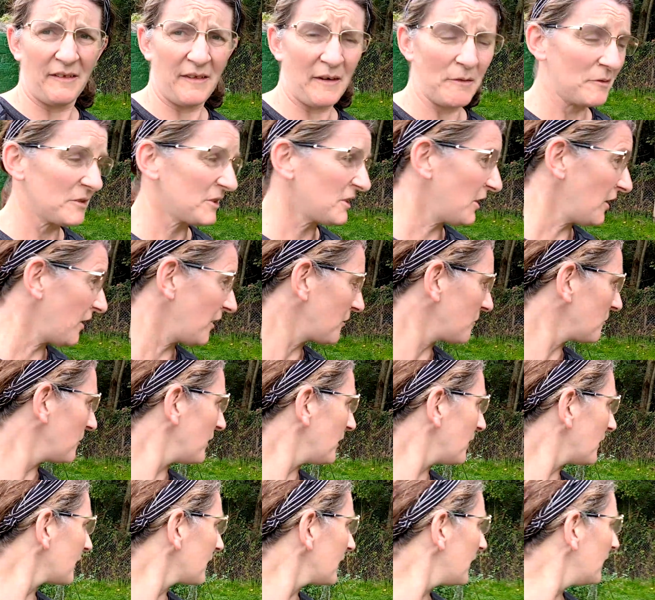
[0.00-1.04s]
That was hard
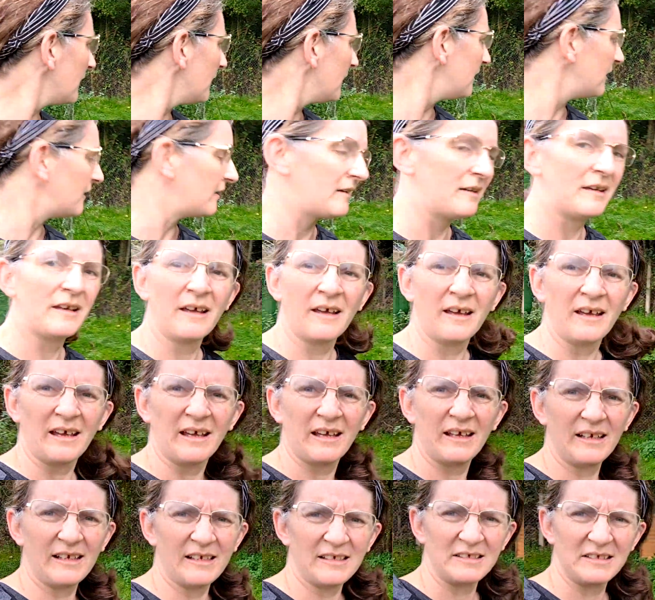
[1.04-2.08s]
work.
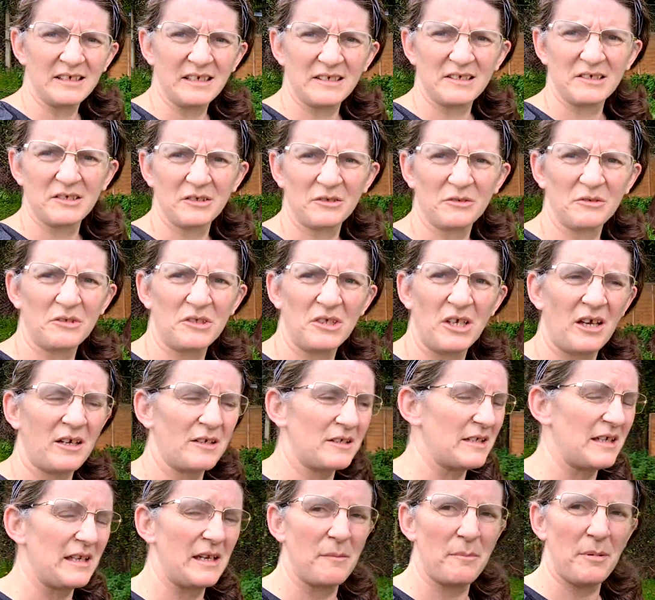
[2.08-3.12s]
At least it's all
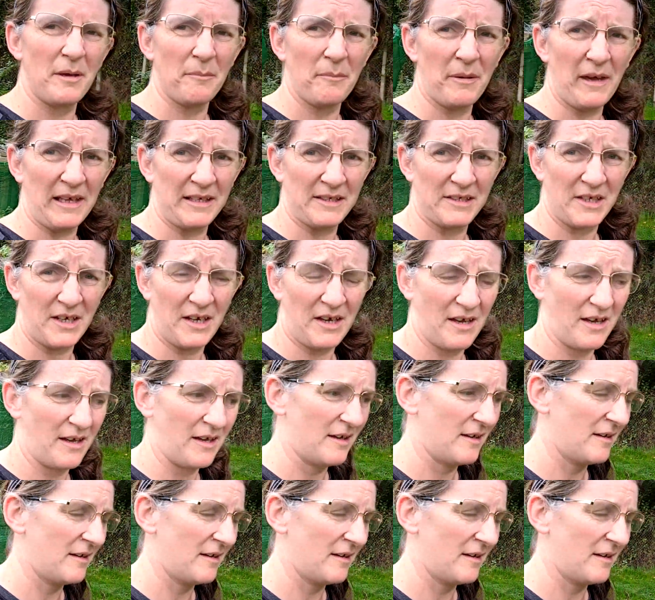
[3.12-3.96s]
tucked in a bit better,